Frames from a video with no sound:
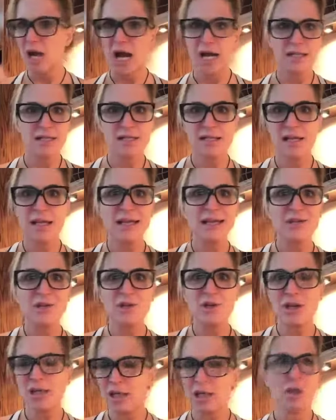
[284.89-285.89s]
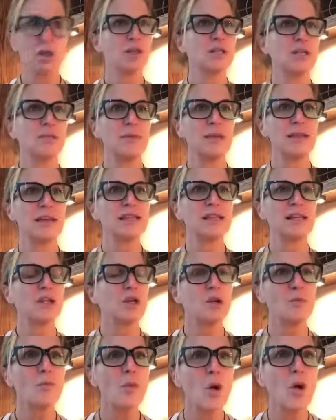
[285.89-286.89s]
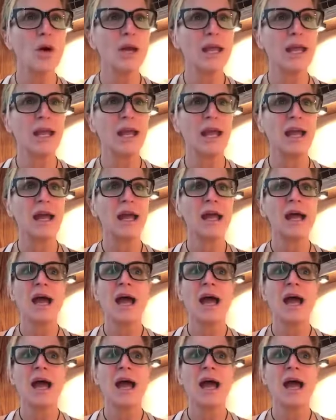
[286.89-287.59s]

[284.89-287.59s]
isolation and looked at me, they said good morning.